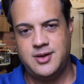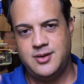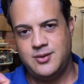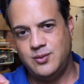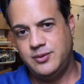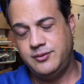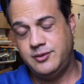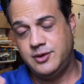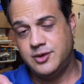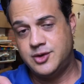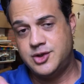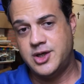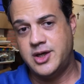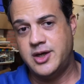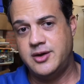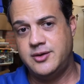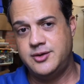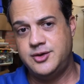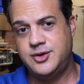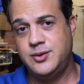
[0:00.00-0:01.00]
with your
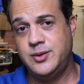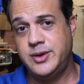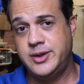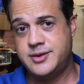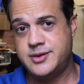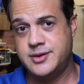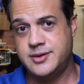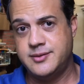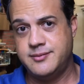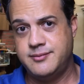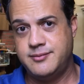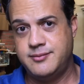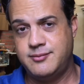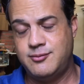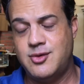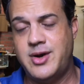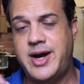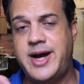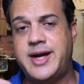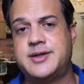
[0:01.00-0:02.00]
child doing some
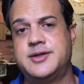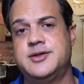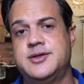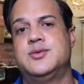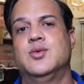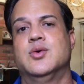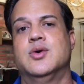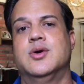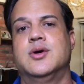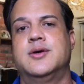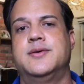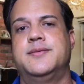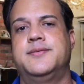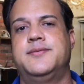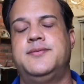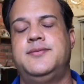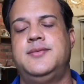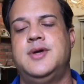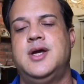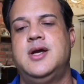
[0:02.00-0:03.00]
practice work.
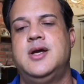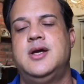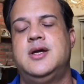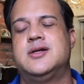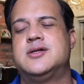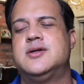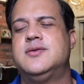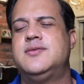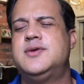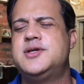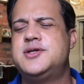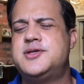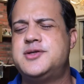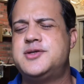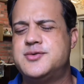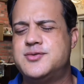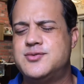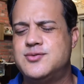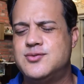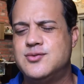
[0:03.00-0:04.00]
So this
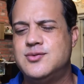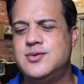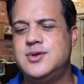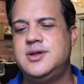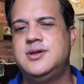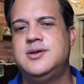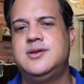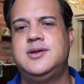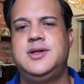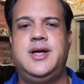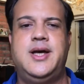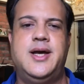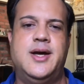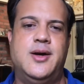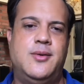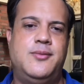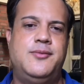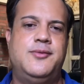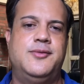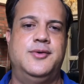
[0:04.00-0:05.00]
is really
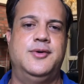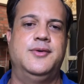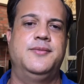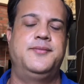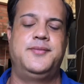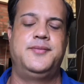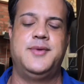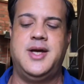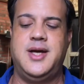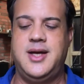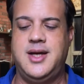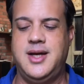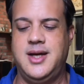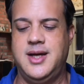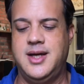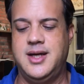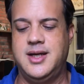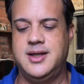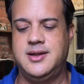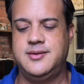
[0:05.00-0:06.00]
helpful,
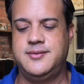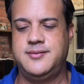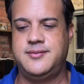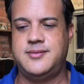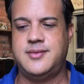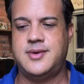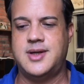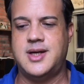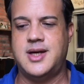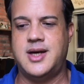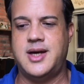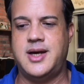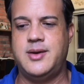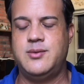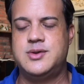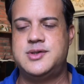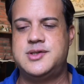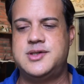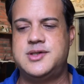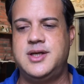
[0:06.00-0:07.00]
and I
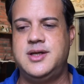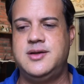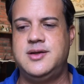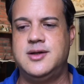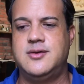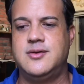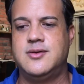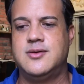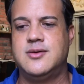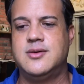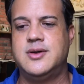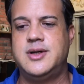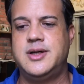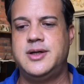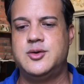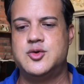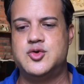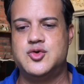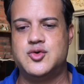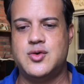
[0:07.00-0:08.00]
would say that
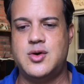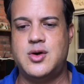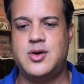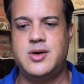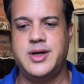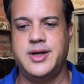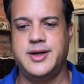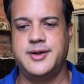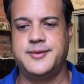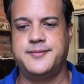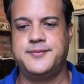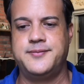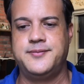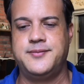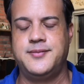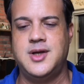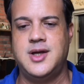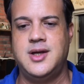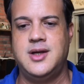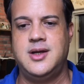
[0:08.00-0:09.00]
learning drawing
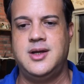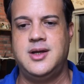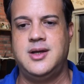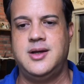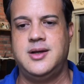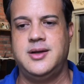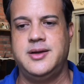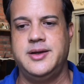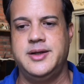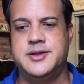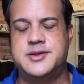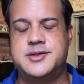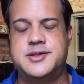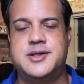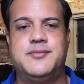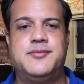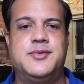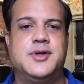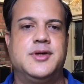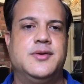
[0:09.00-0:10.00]
is
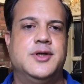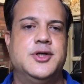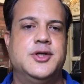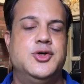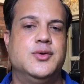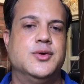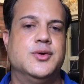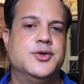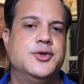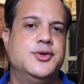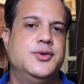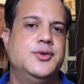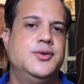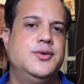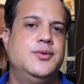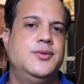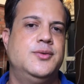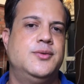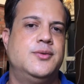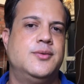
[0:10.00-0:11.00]
something that you can
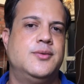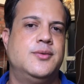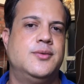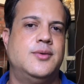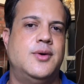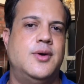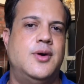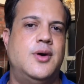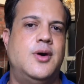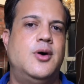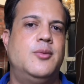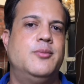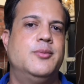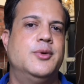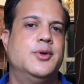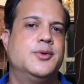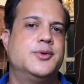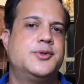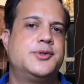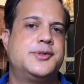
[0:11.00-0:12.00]
do
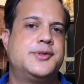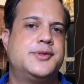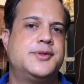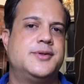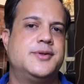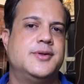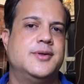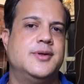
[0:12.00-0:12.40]
almost